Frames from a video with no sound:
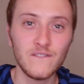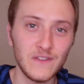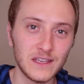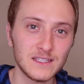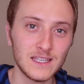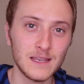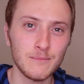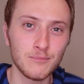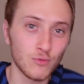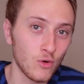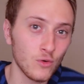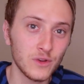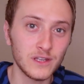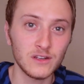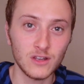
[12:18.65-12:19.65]
fixing
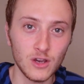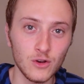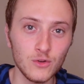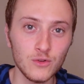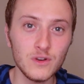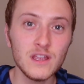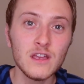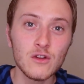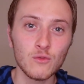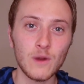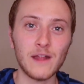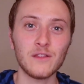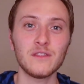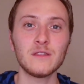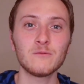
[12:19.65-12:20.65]
broken code
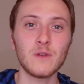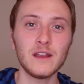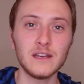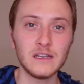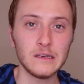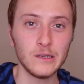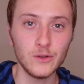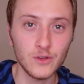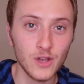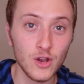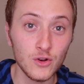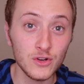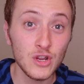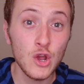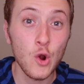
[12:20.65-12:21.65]
rather than writing new
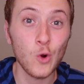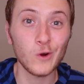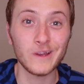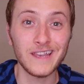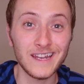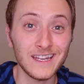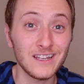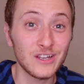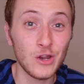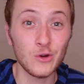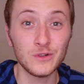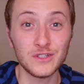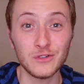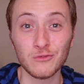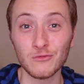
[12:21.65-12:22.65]
code or getting
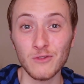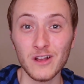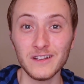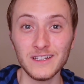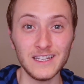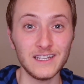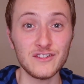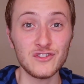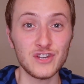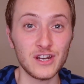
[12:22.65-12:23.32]
code to run in